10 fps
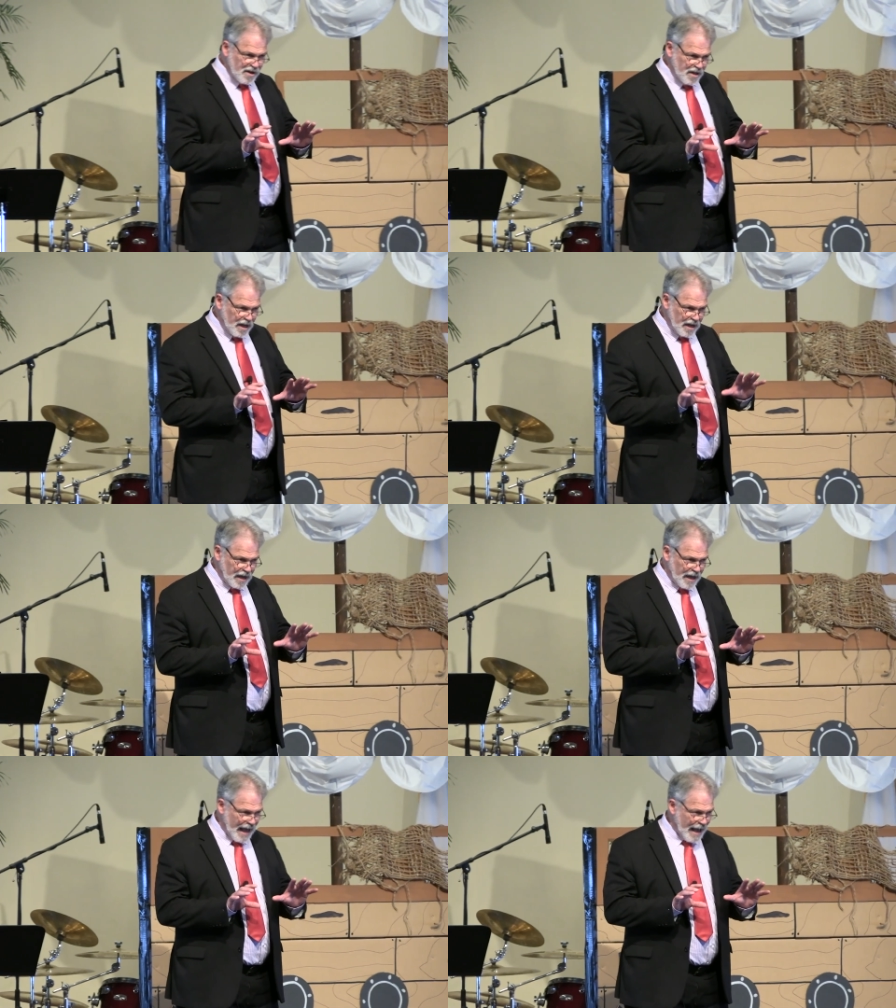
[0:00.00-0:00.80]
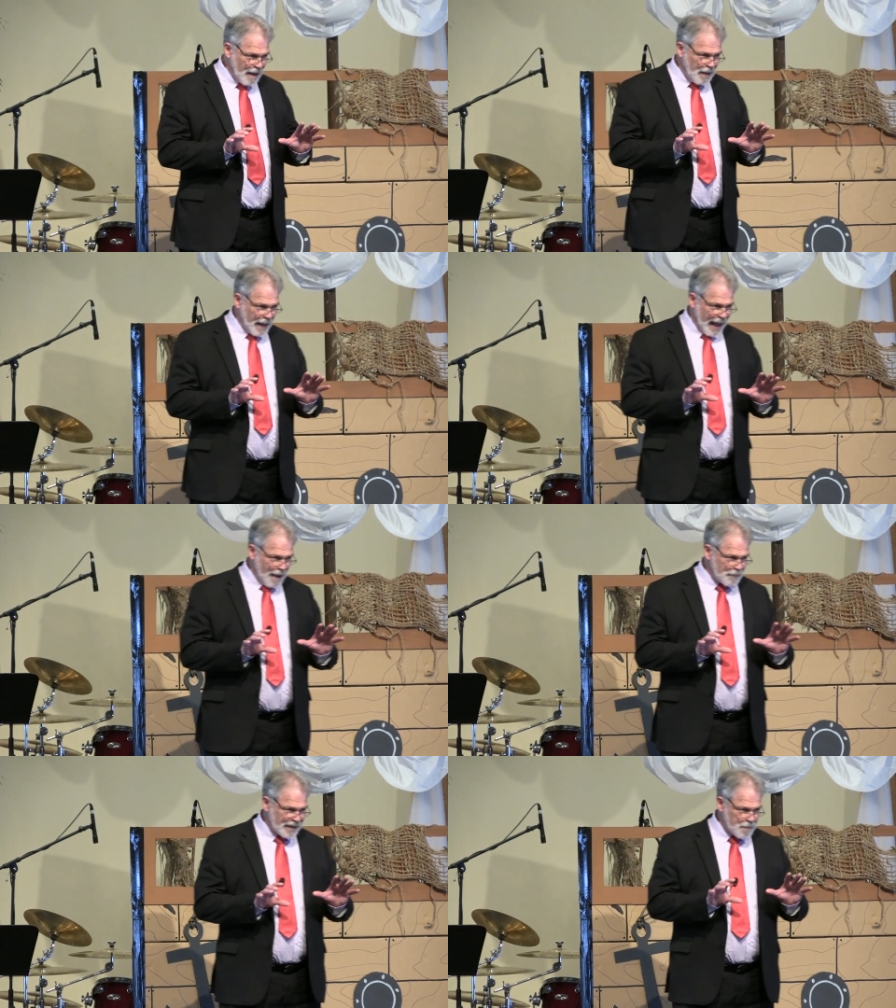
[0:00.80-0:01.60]
uh, how, how
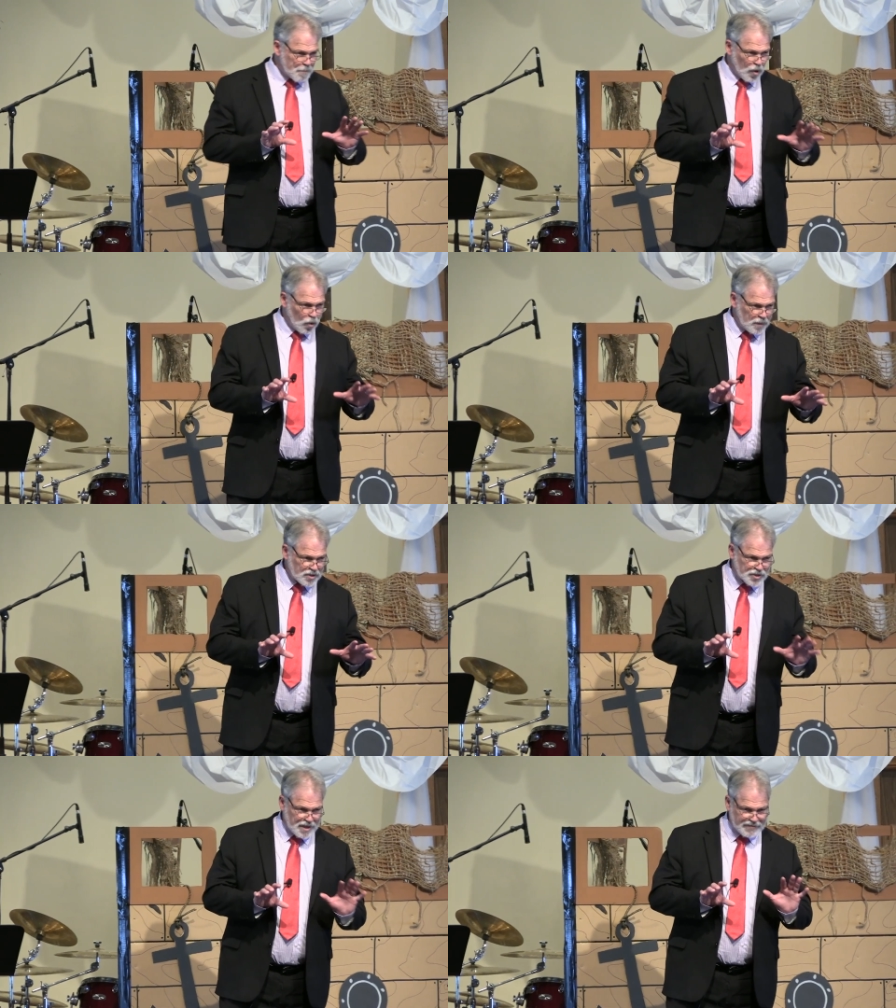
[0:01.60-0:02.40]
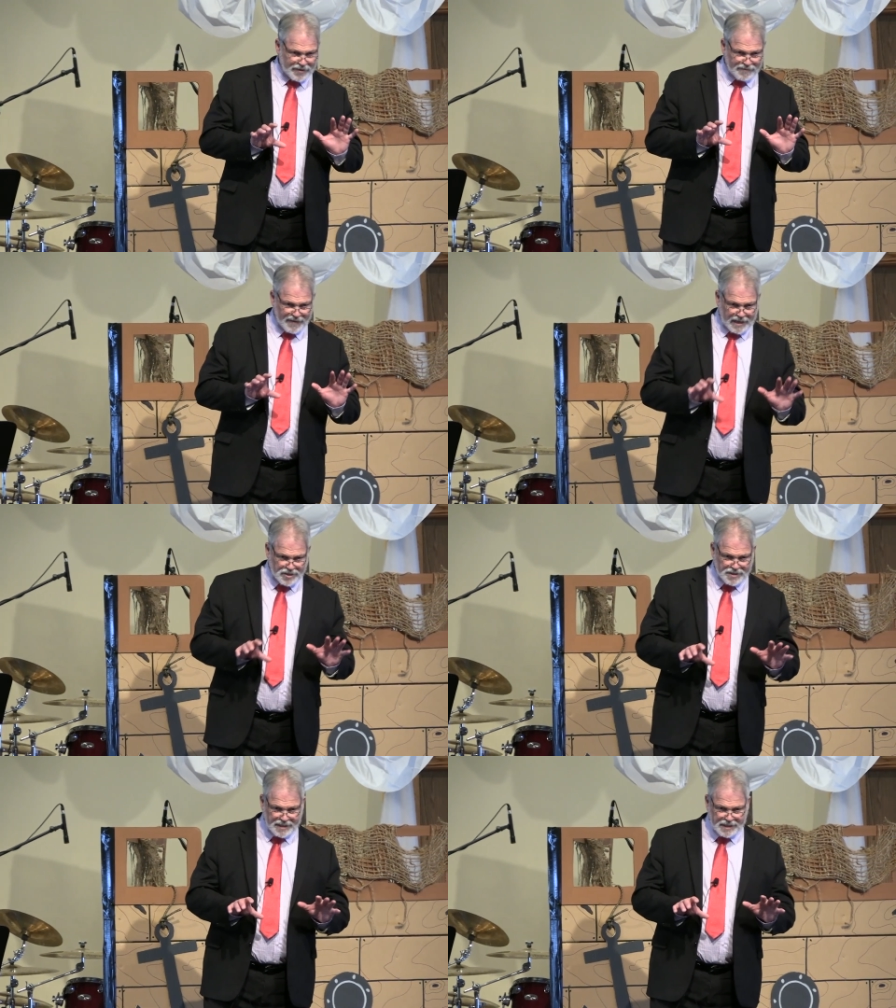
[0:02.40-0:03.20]
many moments of
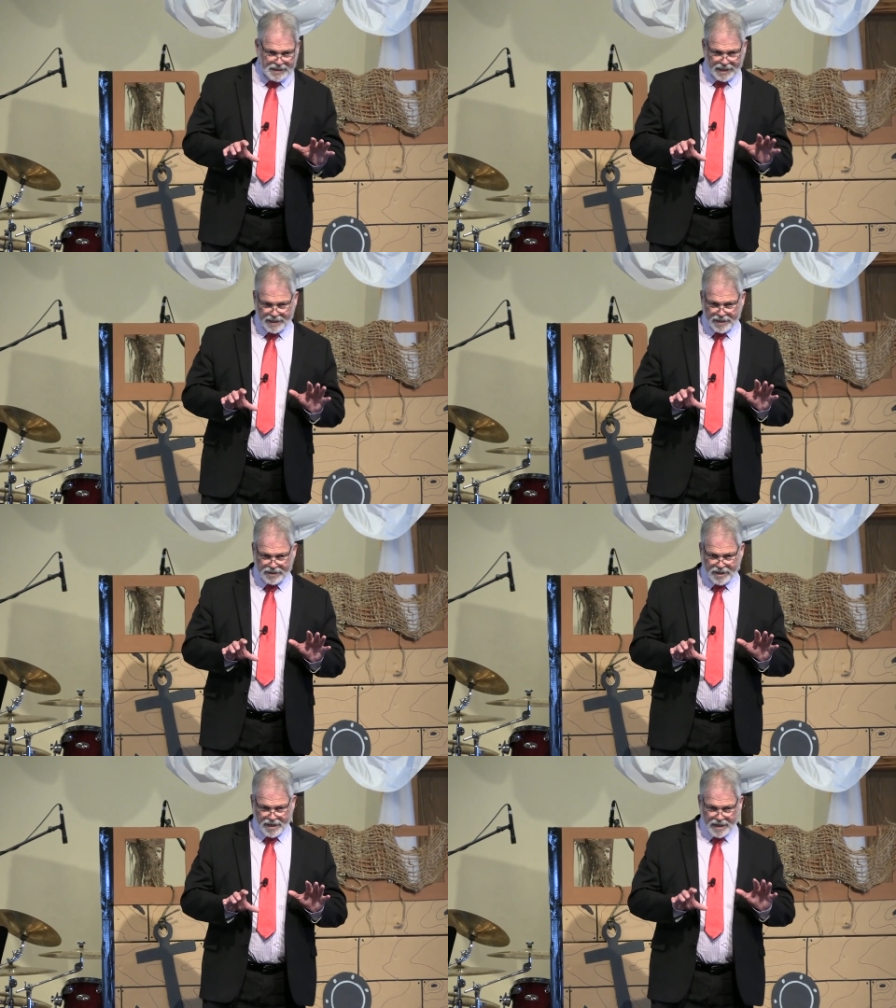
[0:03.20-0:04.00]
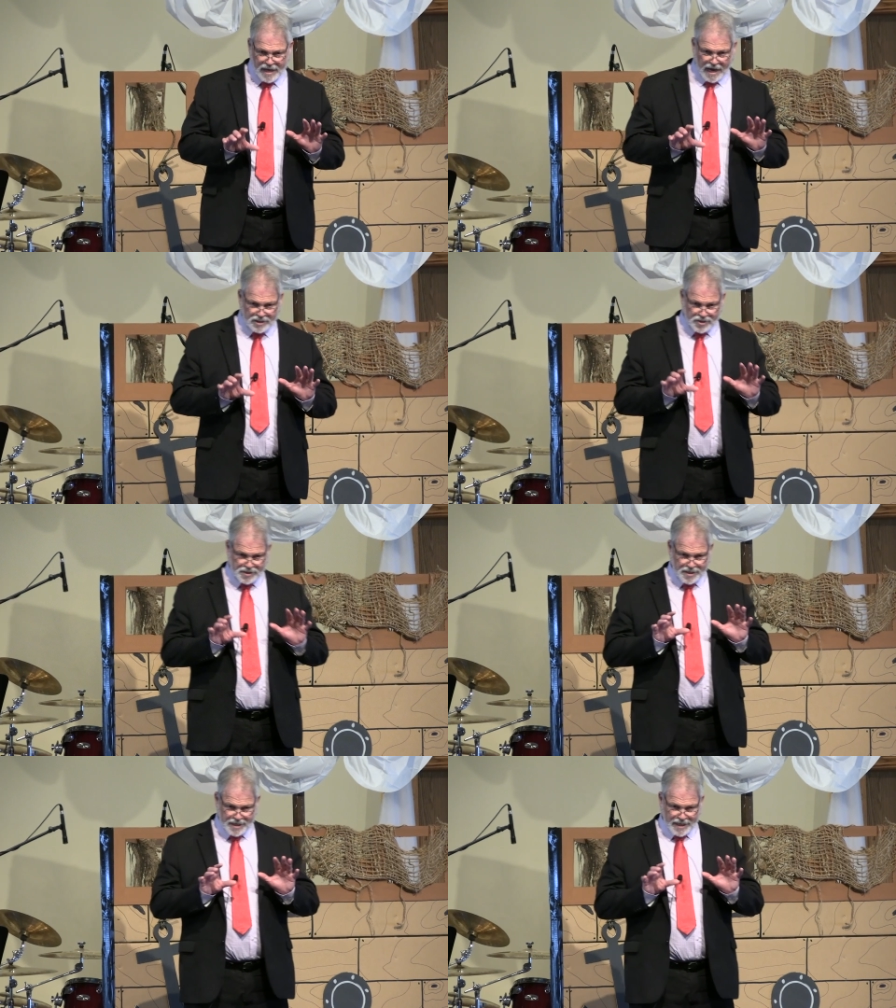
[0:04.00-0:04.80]
investing in
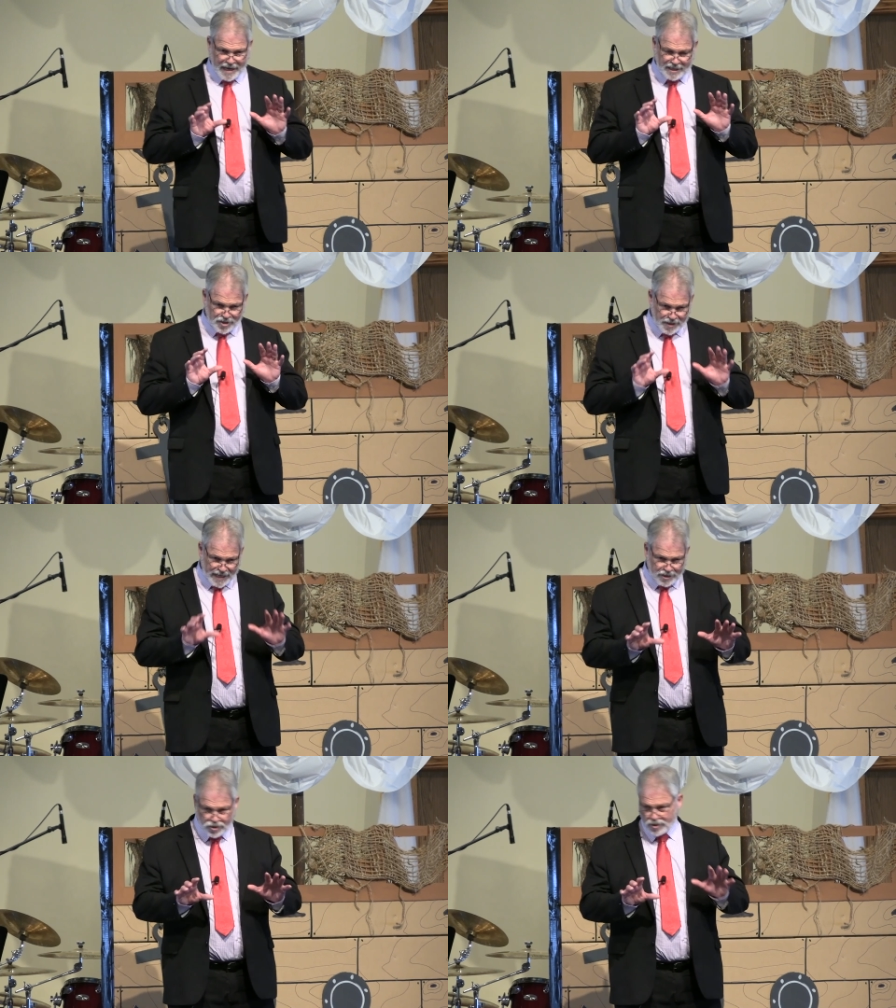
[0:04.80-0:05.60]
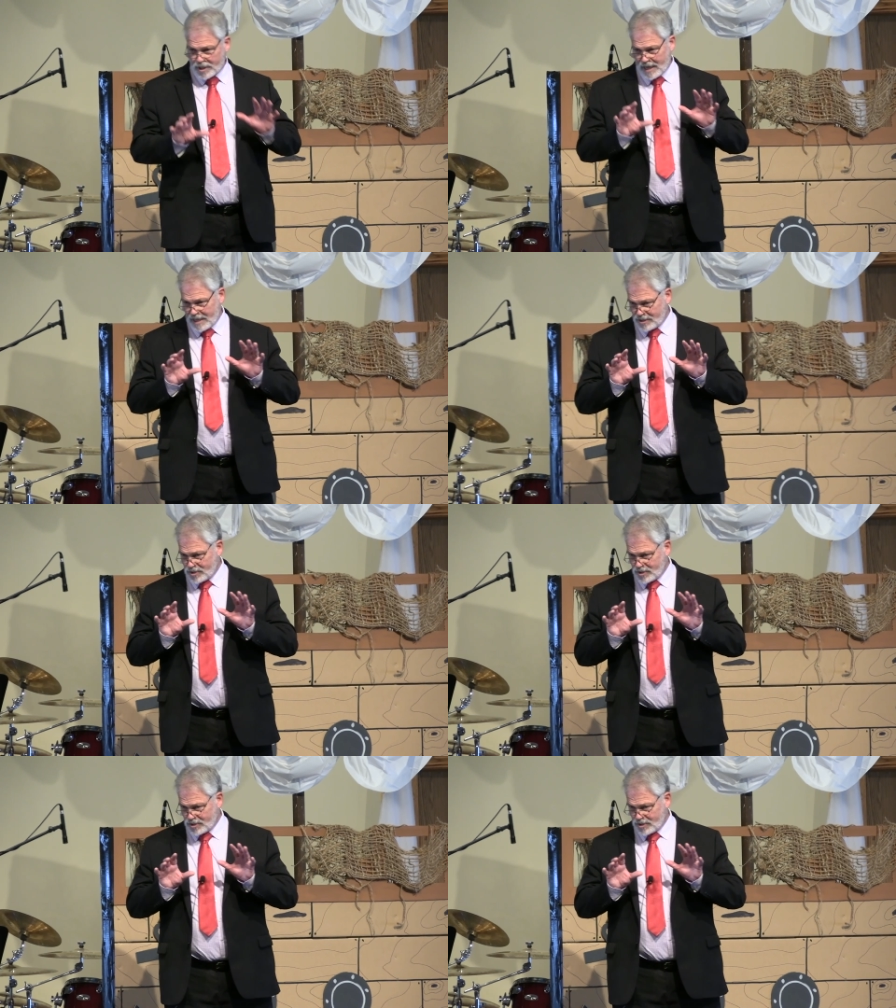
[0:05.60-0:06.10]
God's, God's nature, God's